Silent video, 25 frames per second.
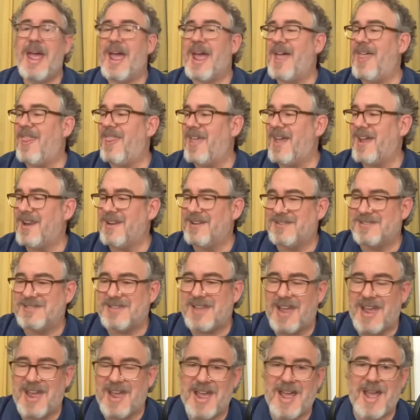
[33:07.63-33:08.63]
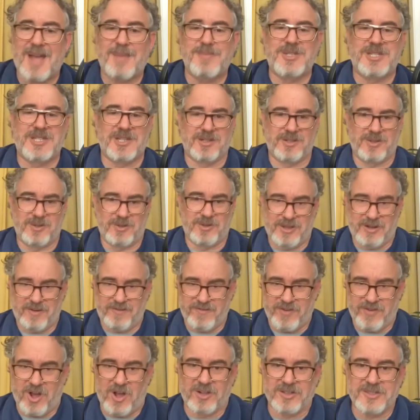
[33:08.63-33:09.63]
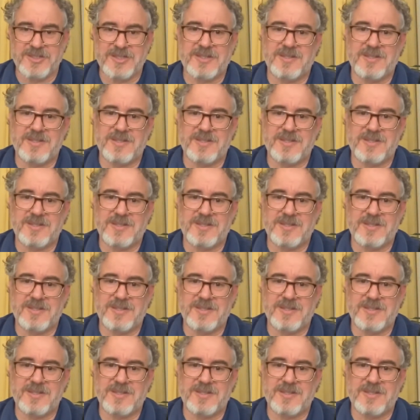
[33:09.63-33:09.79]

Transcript: And that is absolutely false.